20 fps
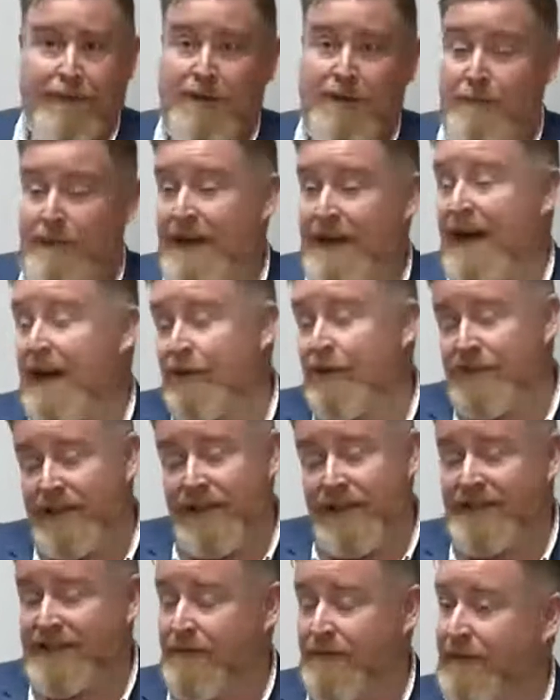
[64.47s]
We're talking about
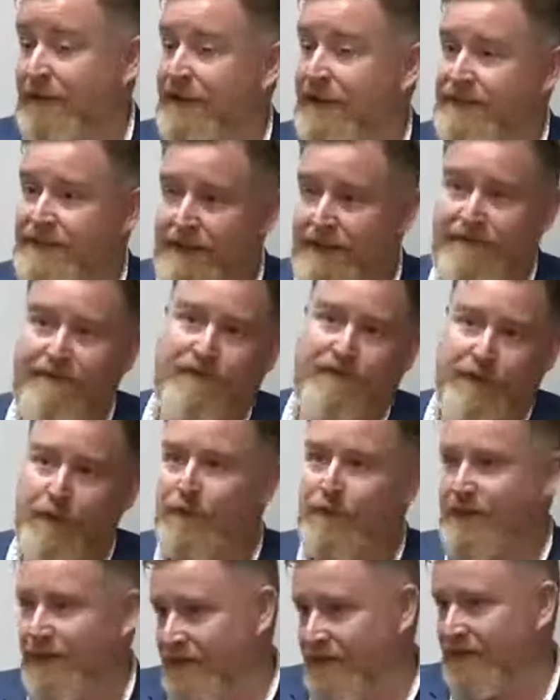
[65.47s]
housing instability,
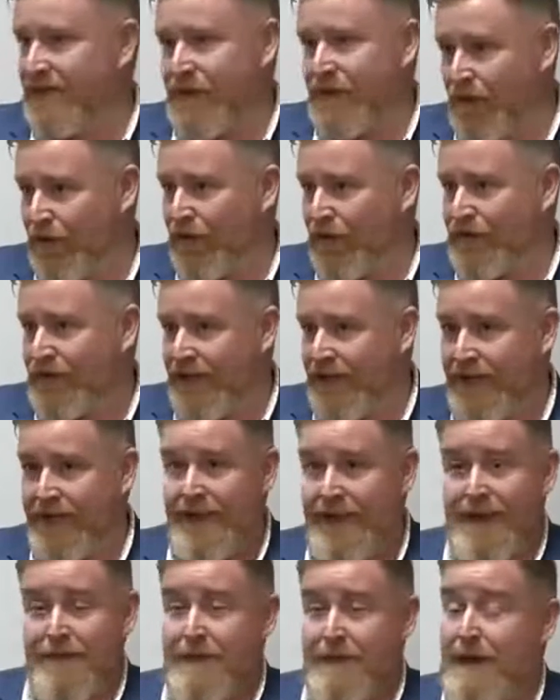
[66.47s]
food insecurity,
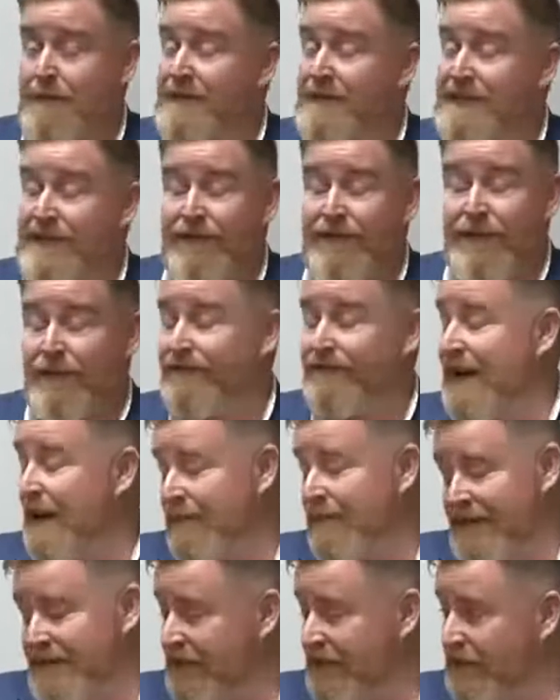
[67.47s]
maybe difficult
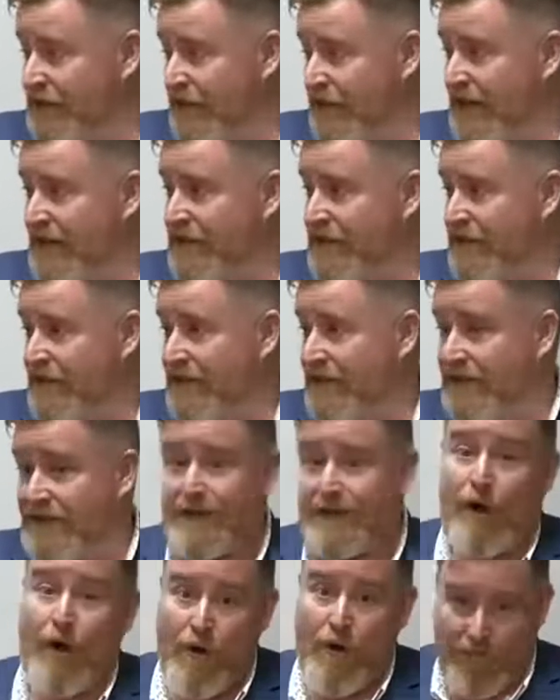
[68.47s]
family
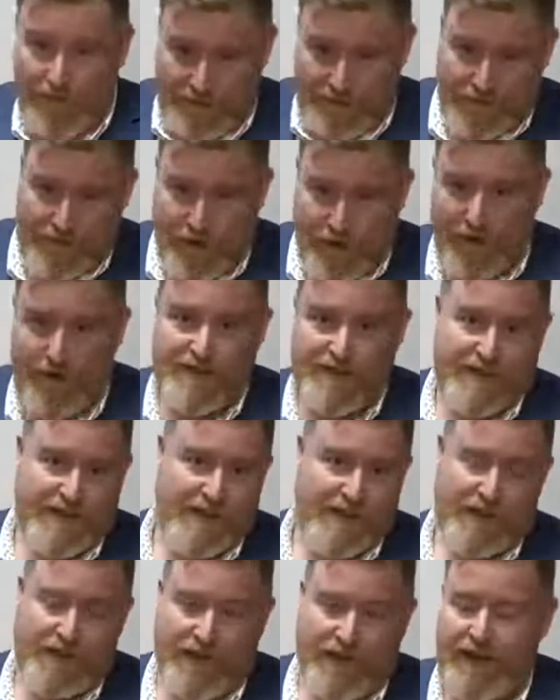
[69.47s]
situations. COVID, of course, is
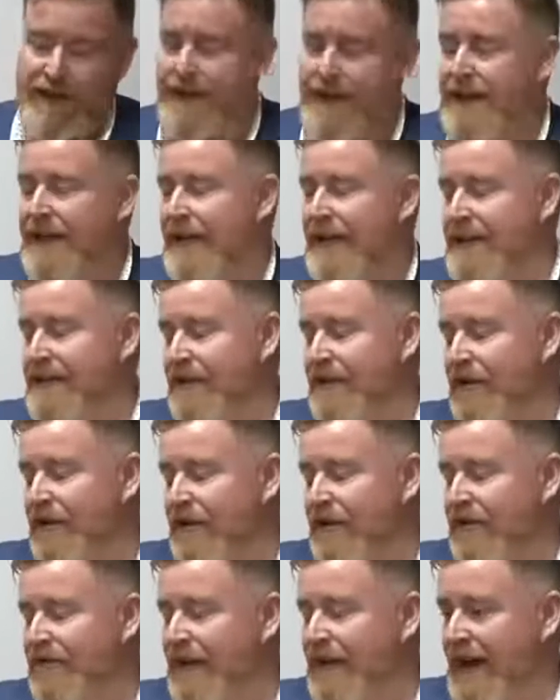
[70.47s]

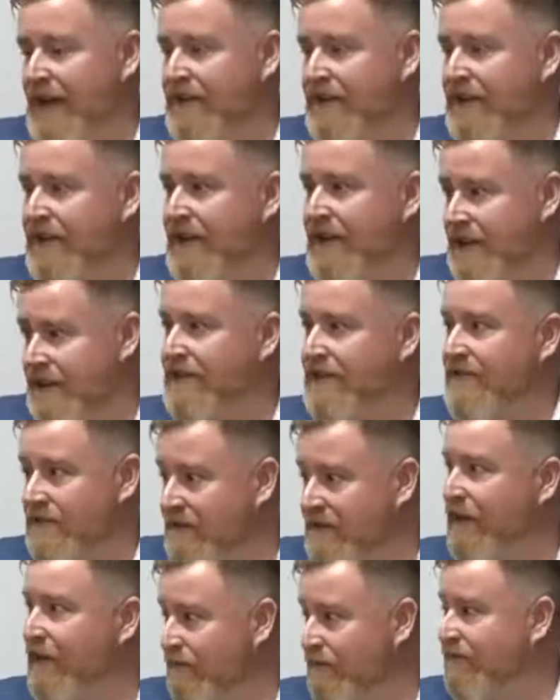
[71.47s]
another factor that has,
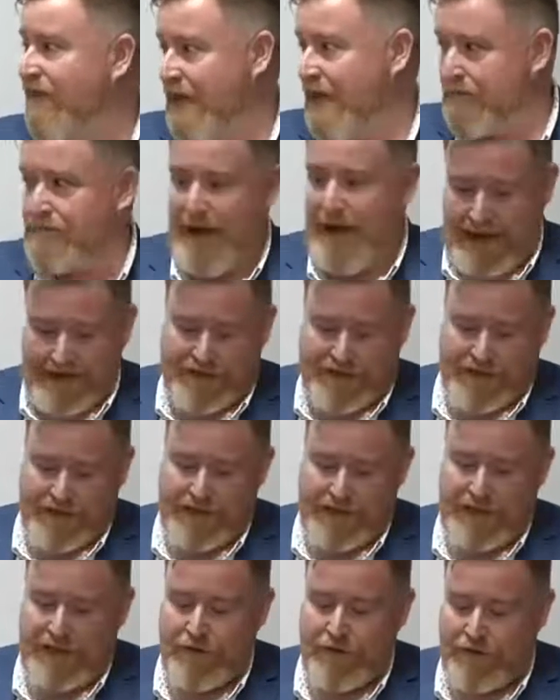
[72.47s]
impacted
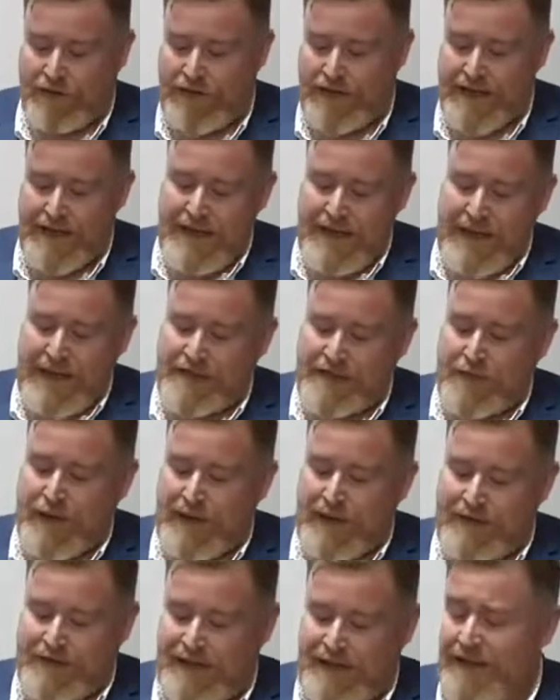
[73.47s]
on children, as
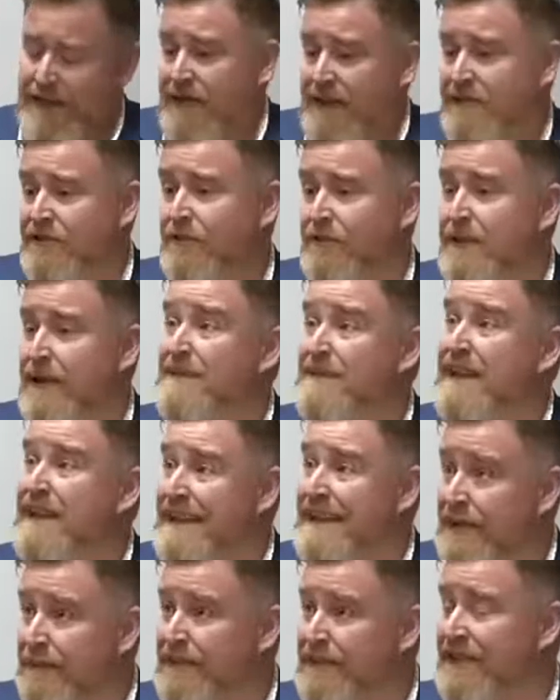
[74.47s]
well as sometimes a
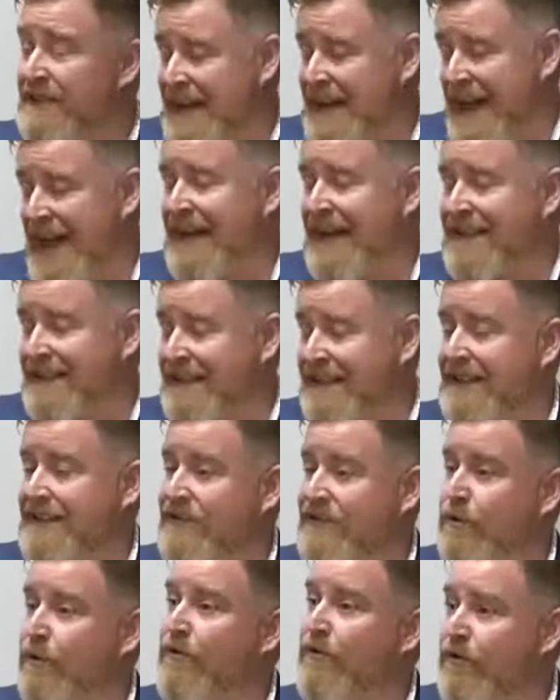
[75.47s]
limited
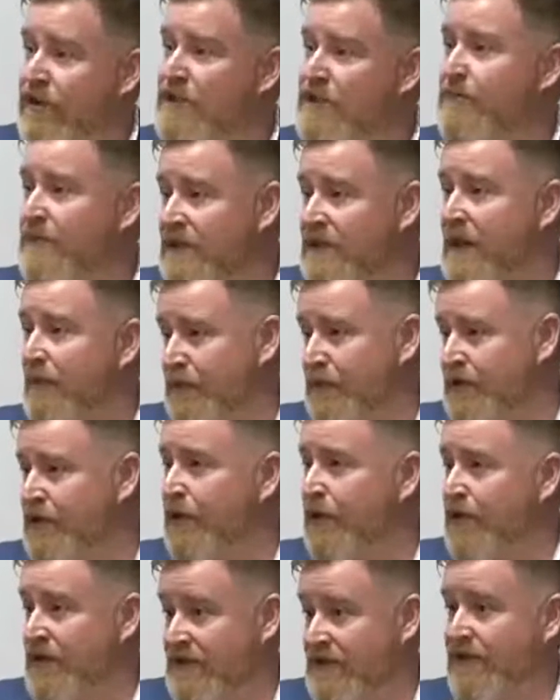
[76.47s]
access to enrichment
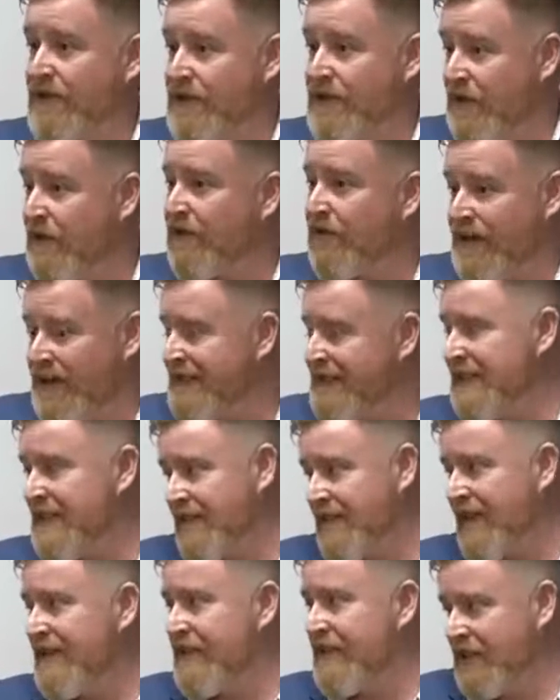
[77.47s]
opportunities for children in
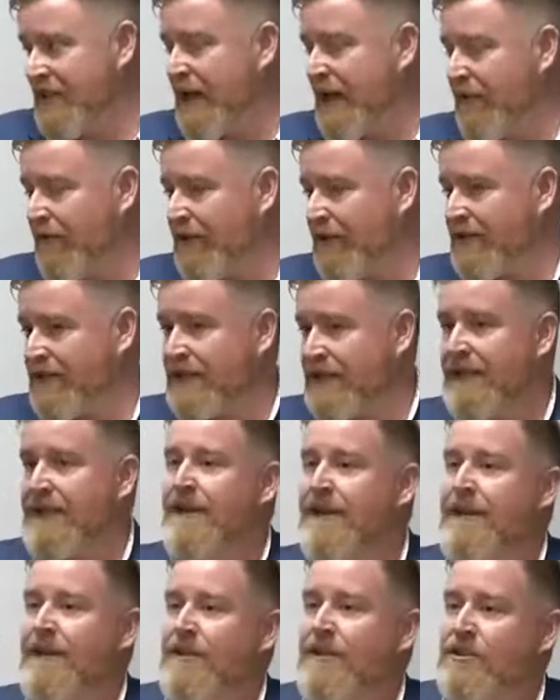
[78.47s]
disadvantaged areas.
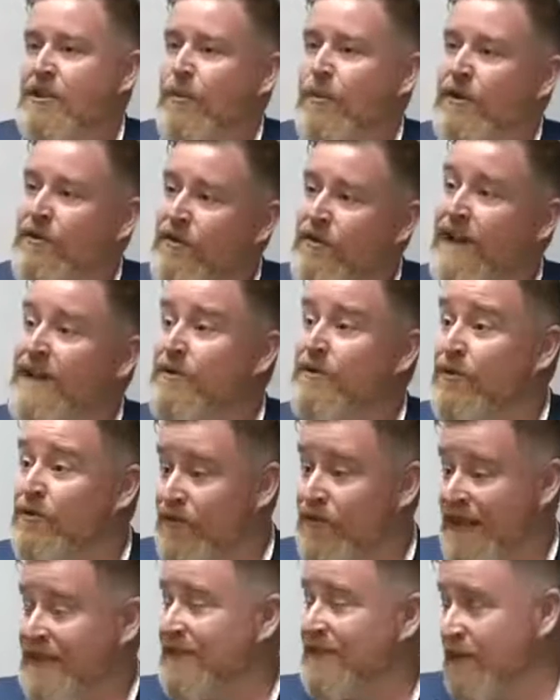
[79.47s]
So we're trying to
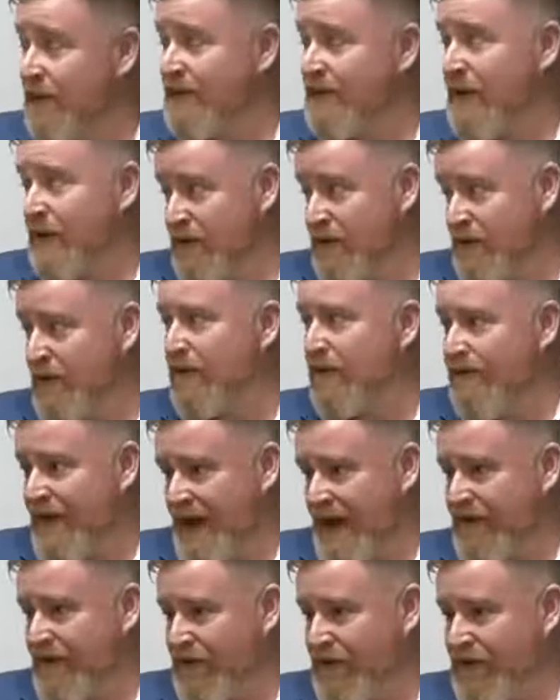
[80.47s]
address those out-of-school
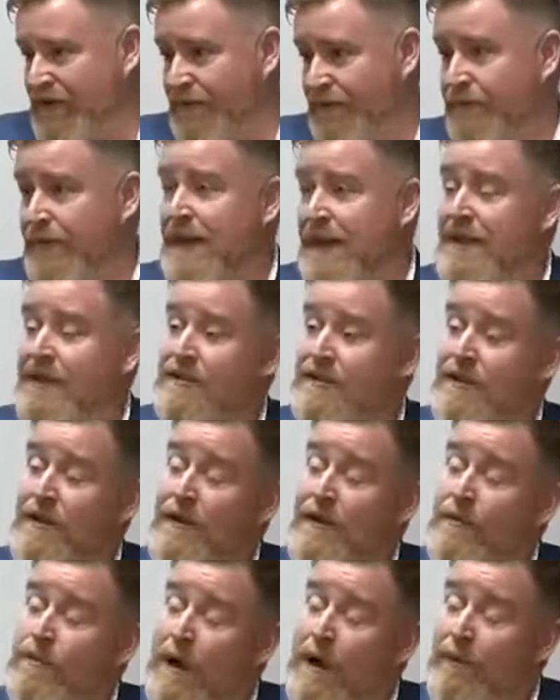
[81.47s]
factors. So
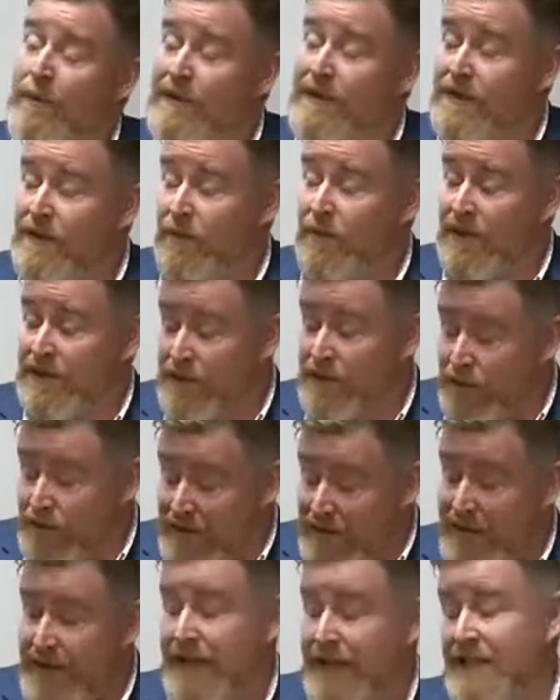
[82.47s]
what's
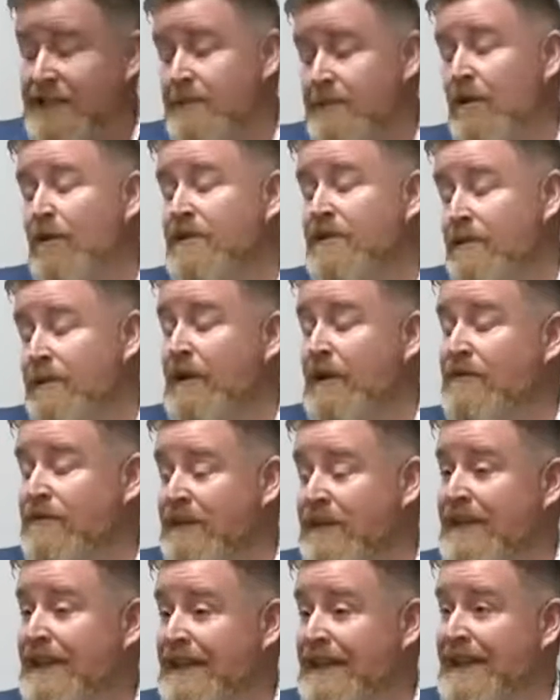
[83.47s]
unique, I suppose, about
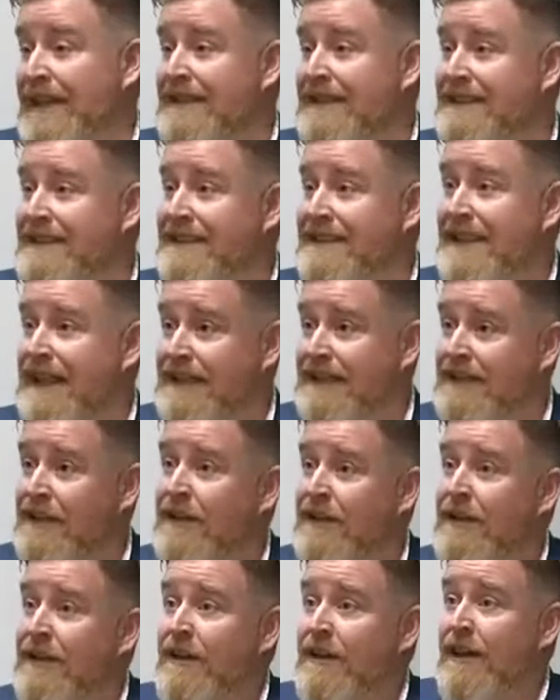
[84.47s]
City Connects is that
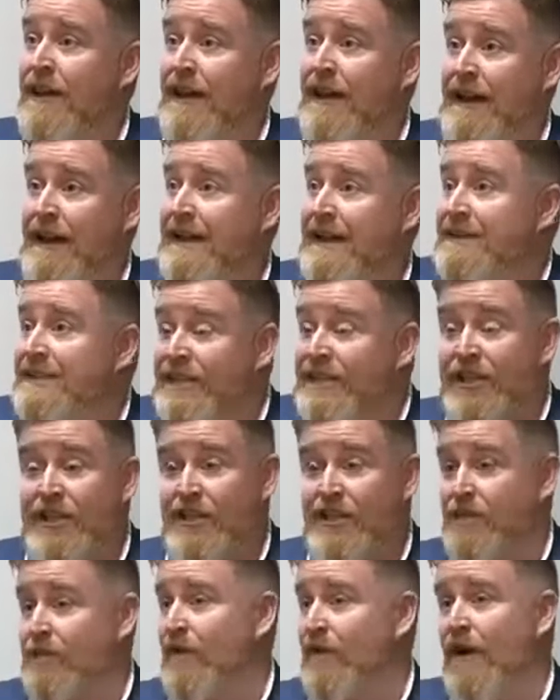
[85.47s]
as
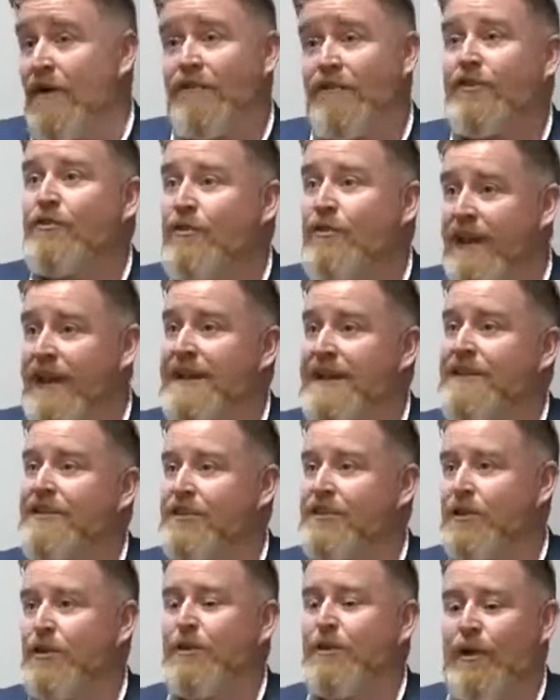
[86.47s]
teachers, we're often
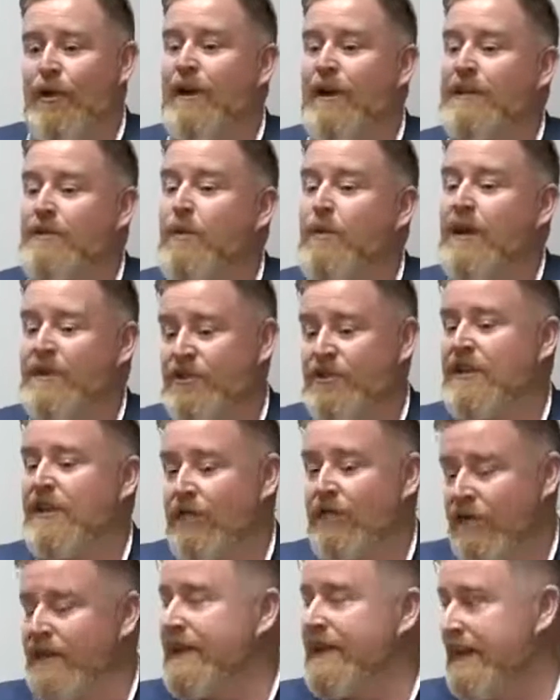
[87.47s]
trained to look at what
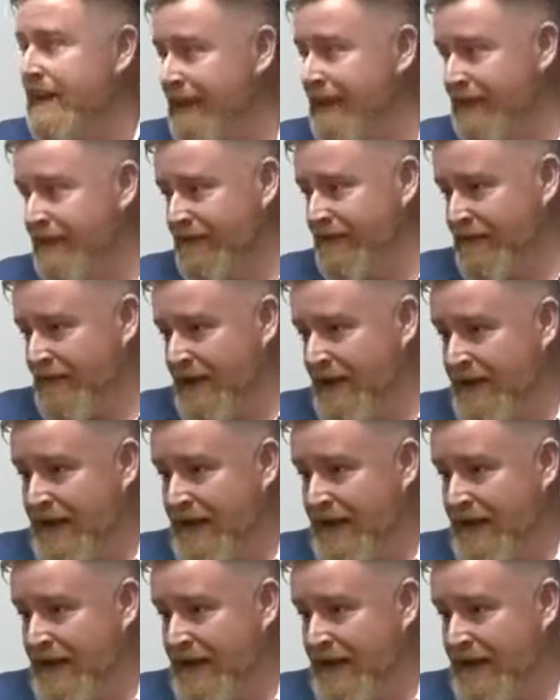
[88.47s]
children need.